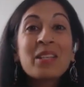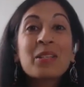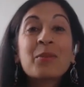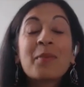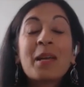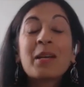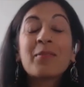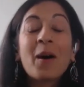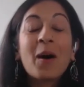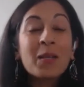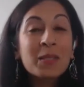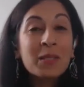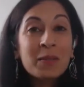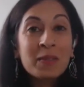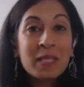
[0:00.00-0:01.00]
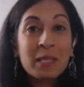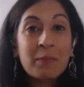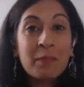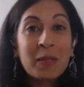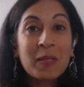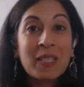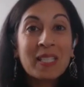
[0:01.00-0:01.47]
You may have also
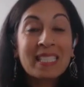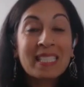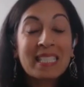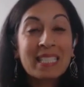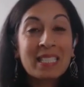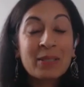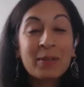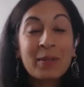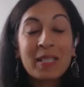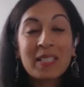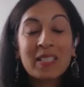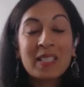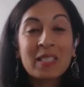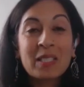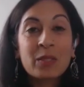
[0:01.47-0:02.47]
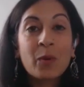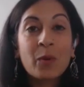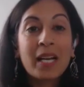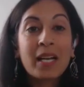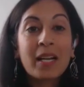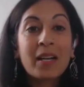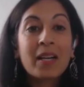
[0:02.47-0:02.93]
experienced situations
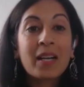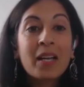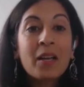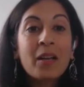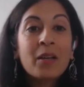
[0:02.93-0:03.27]
where